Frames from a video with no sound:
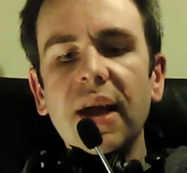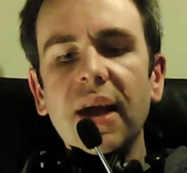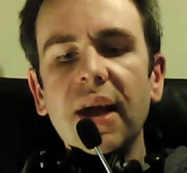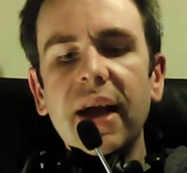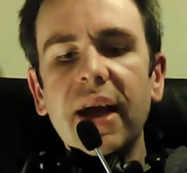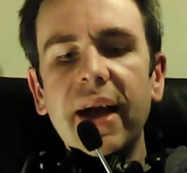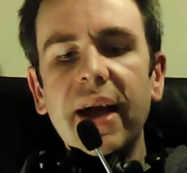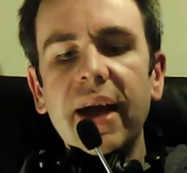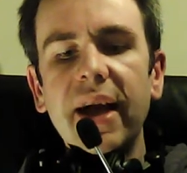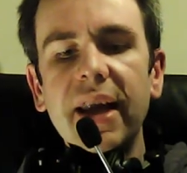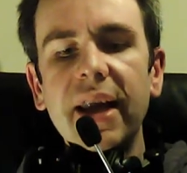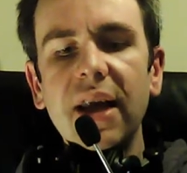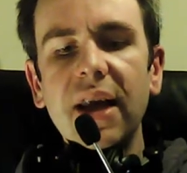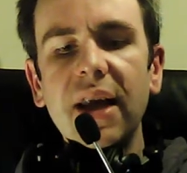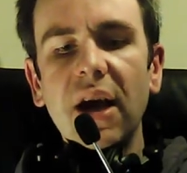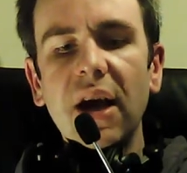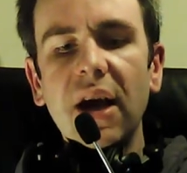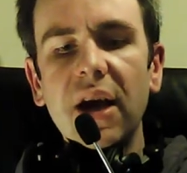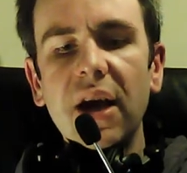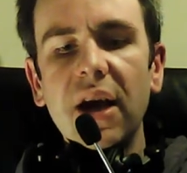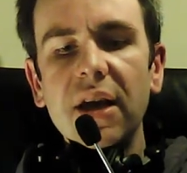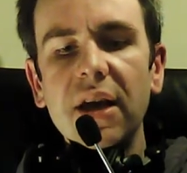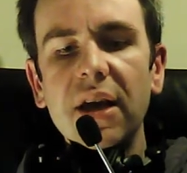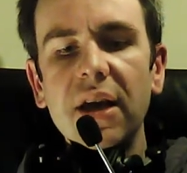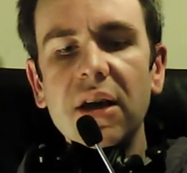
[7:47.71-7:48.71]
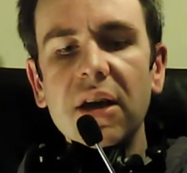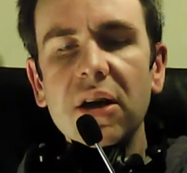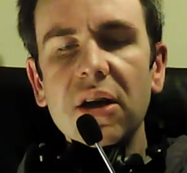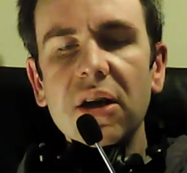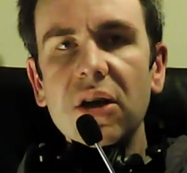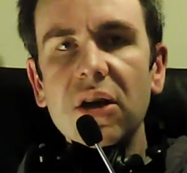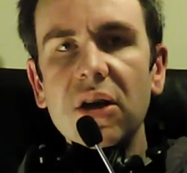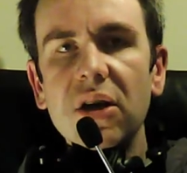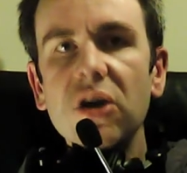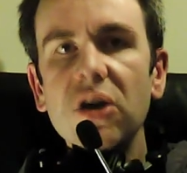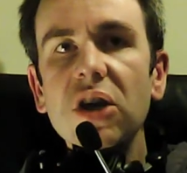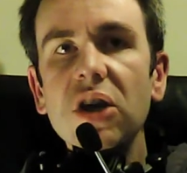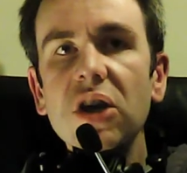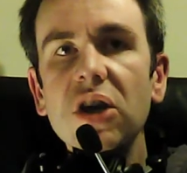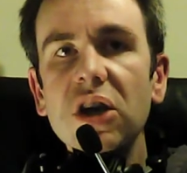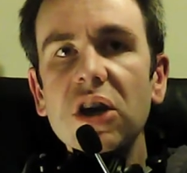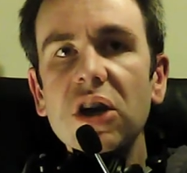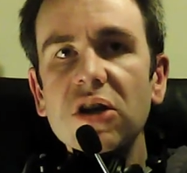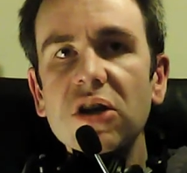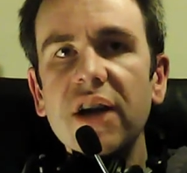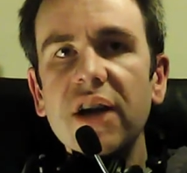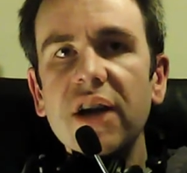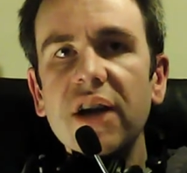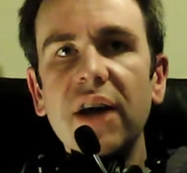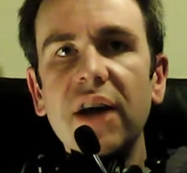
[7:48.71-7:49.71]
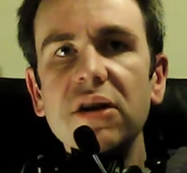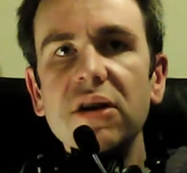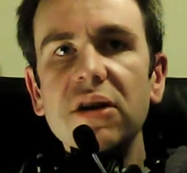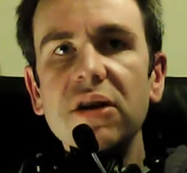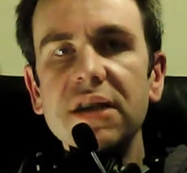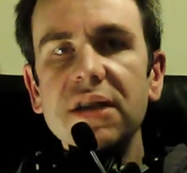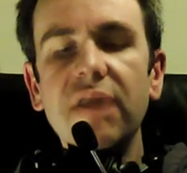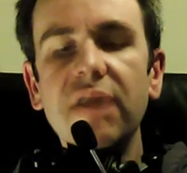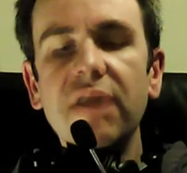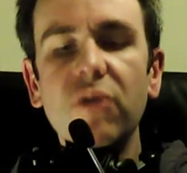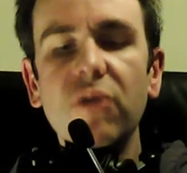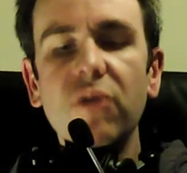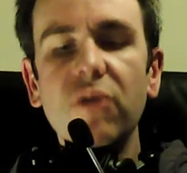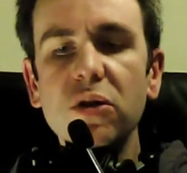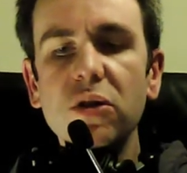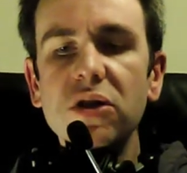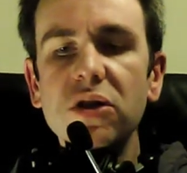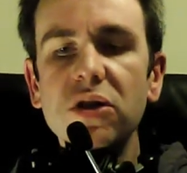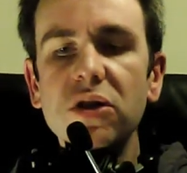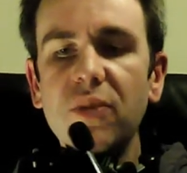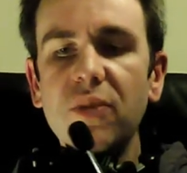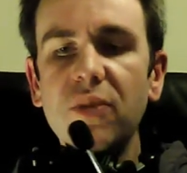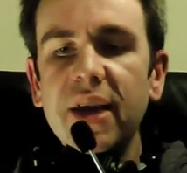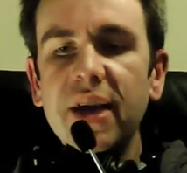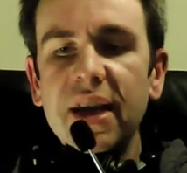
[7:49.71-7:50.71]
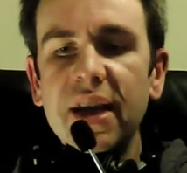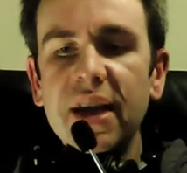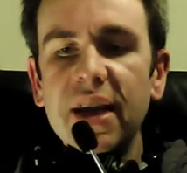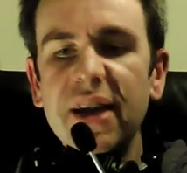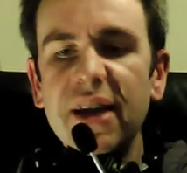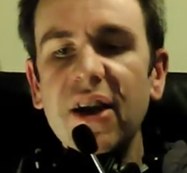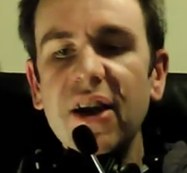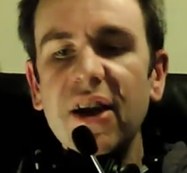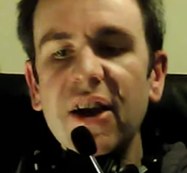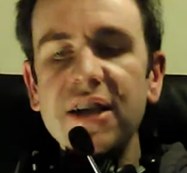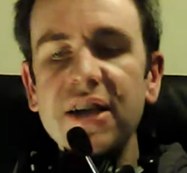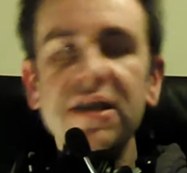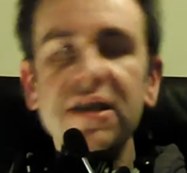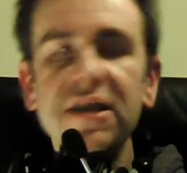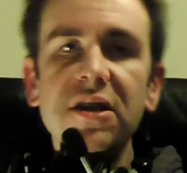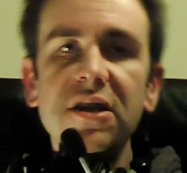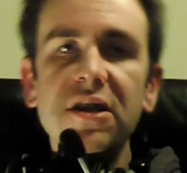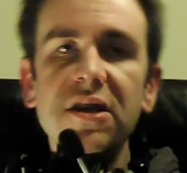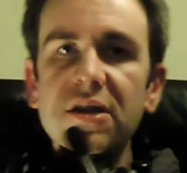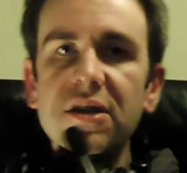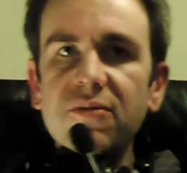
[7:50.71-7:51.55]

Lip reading: and I cut out several just to make it a nice,